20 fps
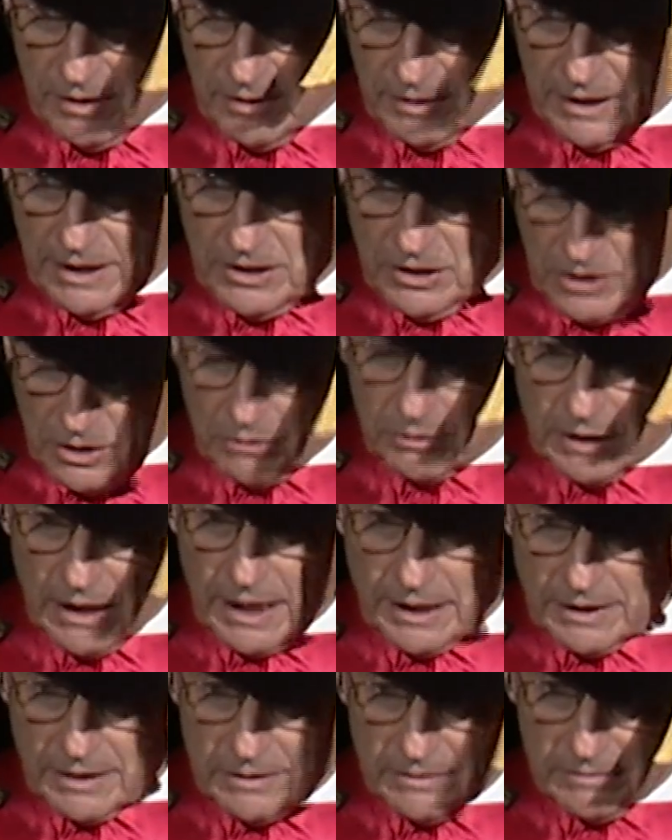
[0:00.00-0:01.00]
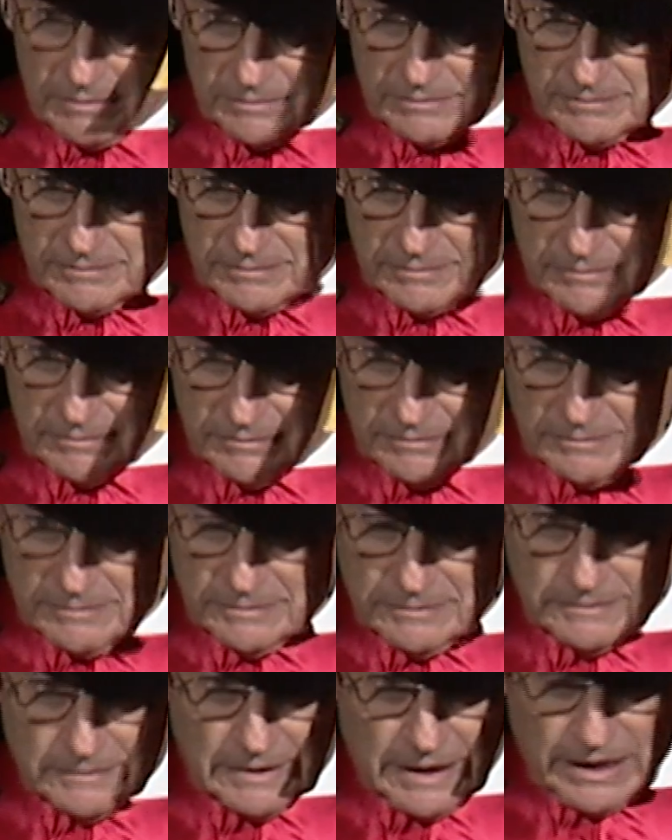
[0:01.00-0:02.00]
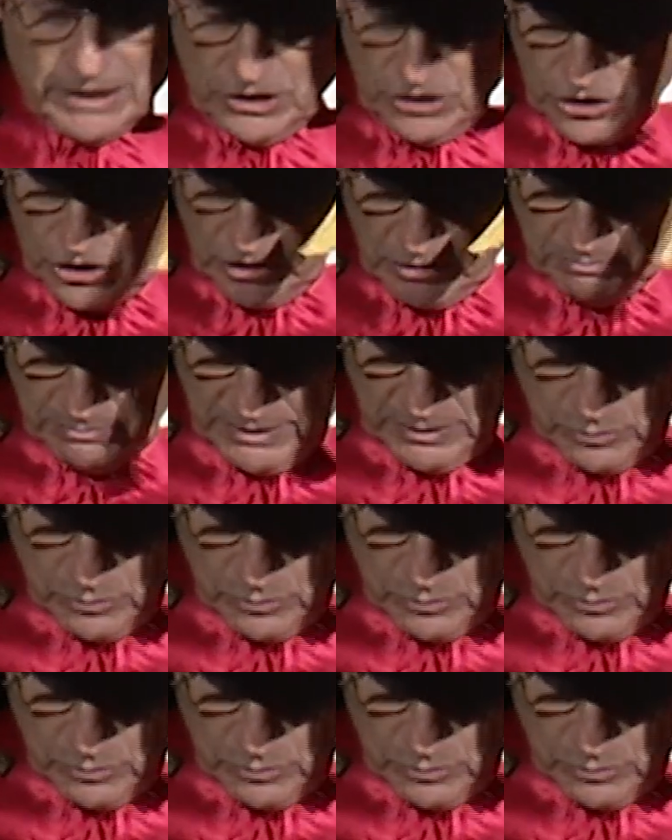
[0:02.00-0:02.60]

that you don't like. And you shouldn't be